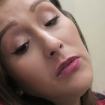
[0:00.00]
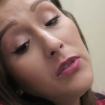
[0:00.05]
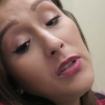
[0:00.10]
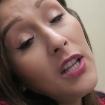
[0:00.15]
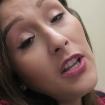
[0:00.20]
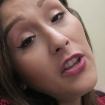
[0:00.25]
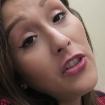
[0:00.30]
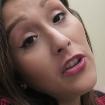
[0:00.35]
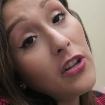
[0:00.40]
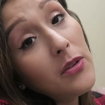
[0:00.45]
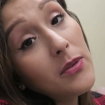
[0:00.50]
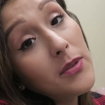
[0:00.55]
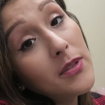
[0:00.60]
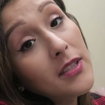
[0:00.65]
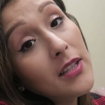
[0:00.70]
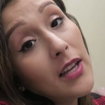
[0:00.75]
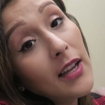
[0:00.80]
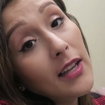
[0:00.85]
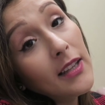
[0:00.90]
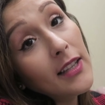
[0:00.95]
really thought I
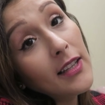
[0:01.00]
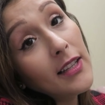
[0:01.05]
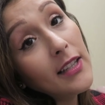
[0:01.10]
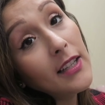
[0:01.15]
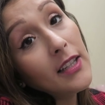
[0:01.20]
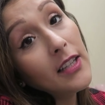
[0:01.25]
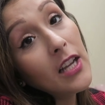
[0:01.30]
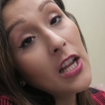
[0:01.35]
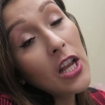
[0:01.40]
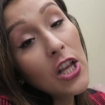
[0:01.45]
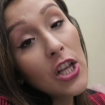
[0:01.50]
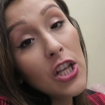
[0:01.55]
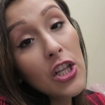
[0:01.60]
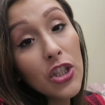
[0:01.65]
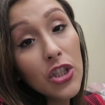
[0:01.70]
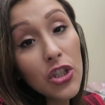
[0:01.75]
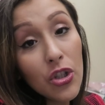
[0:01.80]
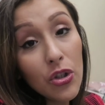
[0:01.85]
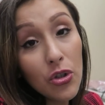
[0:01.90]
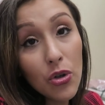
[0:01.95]
was dilated.
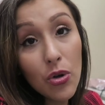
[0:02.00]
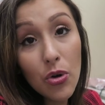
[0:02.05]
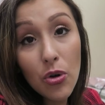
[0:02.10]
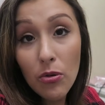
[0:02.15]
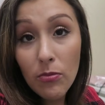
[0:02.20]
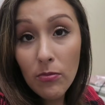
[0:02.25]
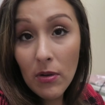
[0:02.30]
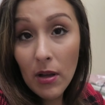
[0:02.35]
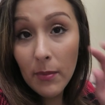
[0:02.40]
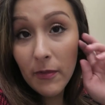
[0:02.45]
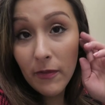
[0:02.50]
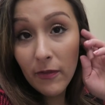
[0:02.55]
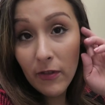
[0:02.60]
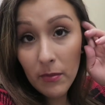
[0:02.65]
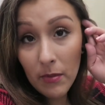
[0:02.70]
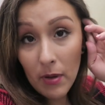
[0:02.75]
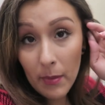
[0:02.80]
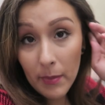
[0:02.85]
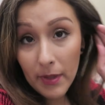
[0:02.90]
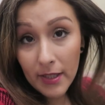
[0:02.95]
So Nicole
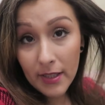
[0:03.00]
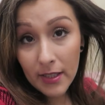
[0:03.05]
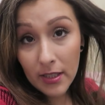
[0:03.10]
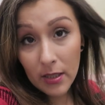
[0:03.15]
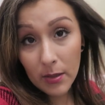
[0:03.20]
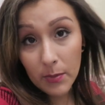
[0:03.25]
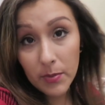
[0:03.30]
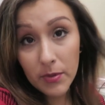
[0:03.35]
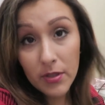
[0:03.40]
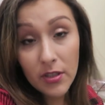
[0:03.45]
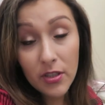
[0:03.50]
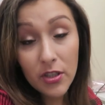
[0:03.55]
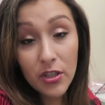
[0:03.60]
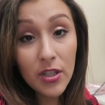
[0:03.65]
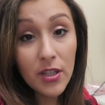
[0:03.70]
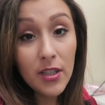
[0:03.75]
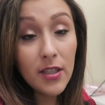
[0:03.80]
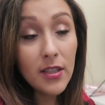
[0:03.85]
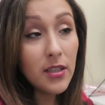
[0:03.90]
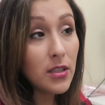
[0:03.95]
from Mommy Tips,
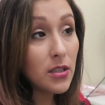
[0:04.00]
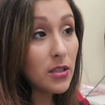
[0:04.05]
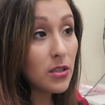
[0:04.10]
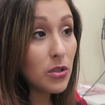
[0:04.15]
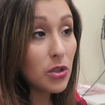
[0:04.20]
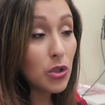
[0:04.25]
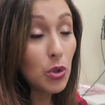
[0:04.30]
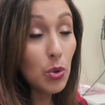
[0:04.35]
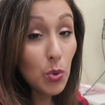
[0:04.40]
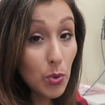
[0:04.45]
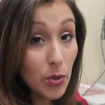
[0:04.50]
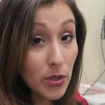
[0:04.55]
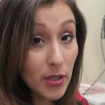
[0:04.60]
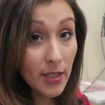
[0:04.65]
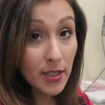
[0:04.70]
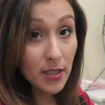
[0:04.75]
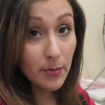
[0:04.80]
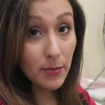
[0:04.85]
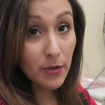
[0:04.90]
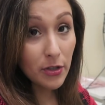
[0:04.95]
she's two
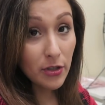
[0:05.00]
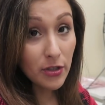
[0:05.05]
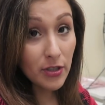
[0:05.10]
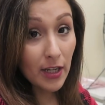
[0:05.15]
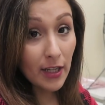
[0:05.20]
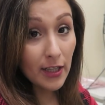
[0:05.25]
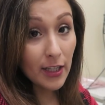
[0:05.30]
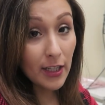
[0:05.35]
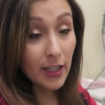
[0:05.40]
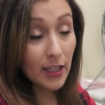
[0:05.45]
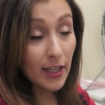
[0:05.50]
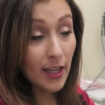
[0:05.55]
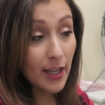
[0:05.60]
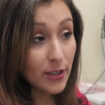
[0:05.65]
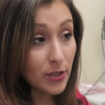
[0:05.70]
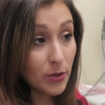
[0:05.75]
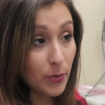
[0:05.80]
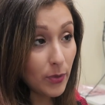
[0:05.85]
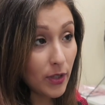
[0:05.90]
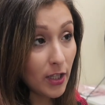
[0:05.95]
centimeters dilated
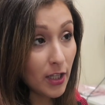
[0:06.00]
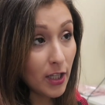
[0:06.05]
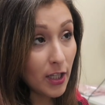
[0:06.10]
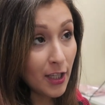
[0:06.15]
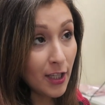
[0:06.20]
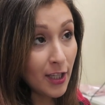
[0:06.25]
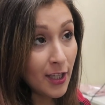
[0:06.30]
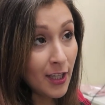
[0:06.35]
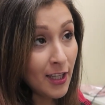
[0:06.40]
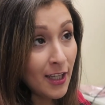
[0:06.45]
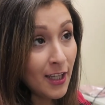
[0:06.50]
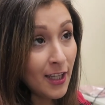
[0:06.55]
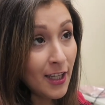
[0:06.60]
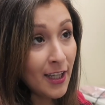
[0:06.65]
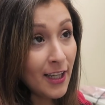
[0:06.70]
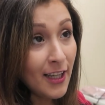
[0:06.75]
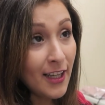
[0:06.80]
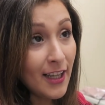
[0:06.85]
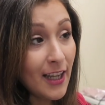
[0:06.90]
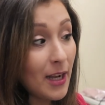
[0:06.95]
last week.
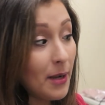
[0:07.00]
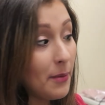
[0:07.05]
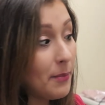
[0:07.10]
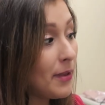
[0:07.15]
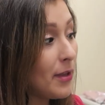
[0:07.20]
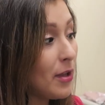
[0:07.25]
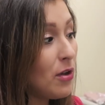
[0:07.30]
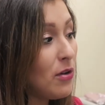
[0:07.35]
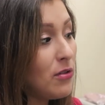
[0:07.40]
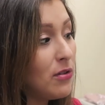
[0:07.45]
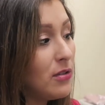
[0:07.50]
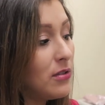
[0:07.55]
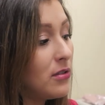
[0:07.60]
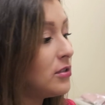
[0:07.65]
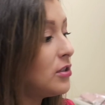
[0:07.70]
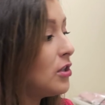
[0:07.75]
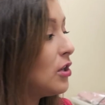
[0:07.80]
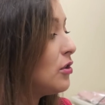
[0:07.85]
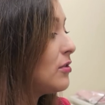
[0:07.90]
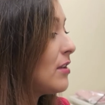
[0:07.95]
I'm like, oh,
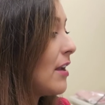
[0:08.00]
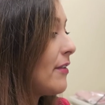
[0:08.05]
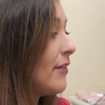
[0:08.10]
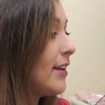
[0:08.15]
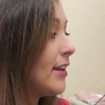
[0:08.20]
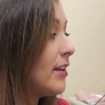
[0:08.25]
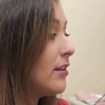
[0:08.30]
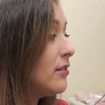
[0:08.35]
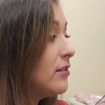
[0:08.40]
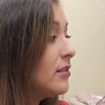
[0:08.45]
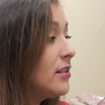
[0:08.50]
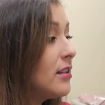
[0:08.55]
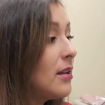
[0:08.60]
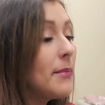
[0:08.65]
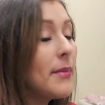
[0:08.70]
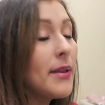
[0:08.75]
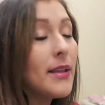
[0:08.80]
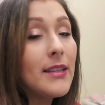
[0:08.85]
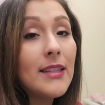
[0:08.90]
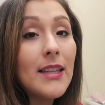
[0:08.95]
no, not right now.
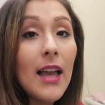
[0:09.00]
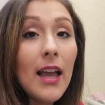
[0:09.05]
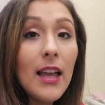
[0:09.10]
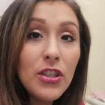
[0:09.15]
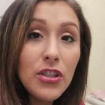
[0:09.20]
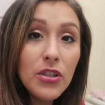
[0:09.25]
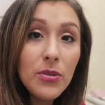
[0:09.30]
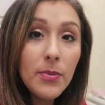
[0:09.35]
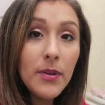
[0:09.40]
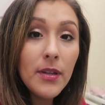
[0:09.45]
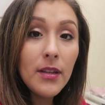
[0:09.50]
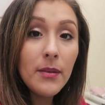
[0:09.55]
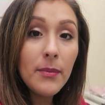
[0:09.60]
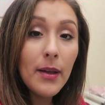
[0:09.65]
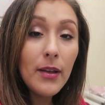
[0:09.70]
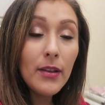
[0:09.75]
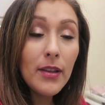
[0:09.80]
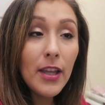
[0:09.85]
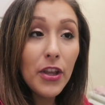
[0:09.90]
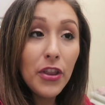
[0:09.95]
I'm like, I should be
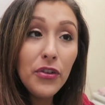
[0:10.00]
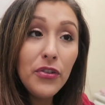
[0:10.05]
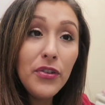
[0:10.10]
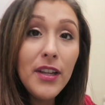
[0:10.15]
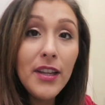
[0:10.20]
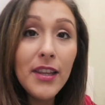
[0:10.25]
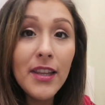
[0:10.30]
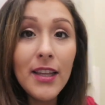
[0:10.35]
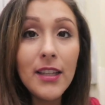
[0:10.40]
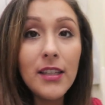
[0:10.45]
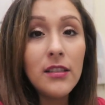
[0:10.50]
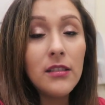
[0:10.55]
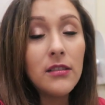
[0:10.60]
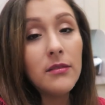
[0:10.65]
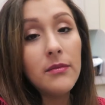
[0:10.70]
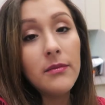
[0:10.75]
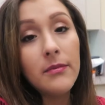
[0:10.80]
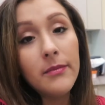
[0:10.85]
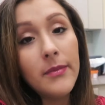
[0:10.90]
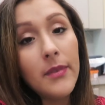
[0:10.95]
about like three then.
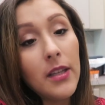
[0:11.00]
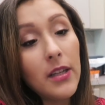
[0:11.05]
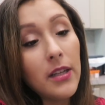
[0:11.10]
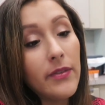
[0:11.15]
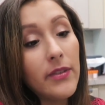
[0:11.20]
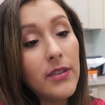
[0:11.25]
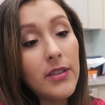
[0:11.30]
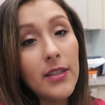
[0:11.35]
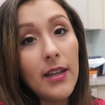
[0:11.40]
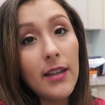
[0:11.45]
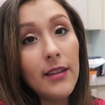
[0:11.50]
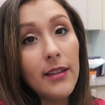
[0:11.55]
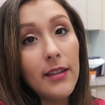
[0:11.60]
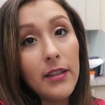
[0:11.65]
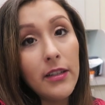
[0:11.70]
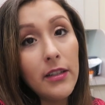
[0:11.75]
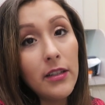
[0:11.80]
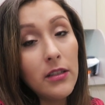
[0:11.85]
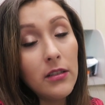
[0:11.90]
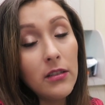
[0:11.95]
I'm not even
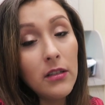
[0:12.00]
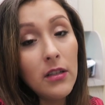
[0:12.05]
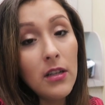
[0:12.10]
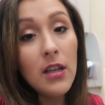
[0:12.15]
dilated.